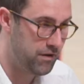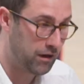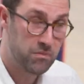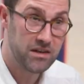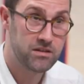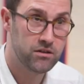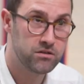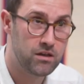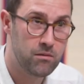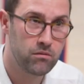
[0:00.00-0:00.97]
very big
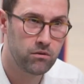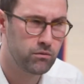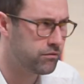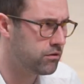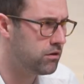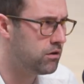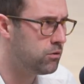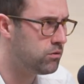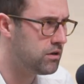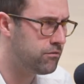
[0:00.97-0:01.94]
sales team. We have
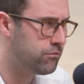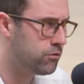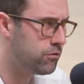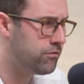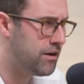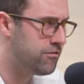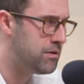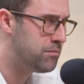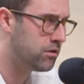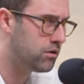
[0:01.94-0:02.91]
only 4 or 5
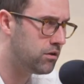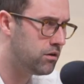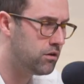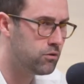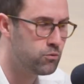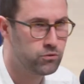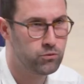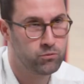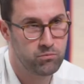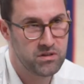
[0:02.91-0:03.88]
people who
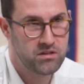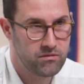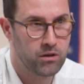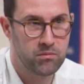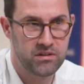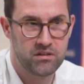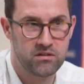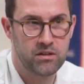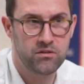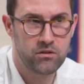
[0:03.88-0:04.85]
do business development and
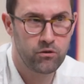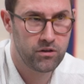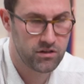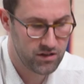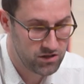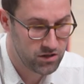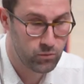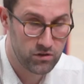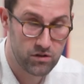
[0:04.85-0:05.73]
sales in the organization.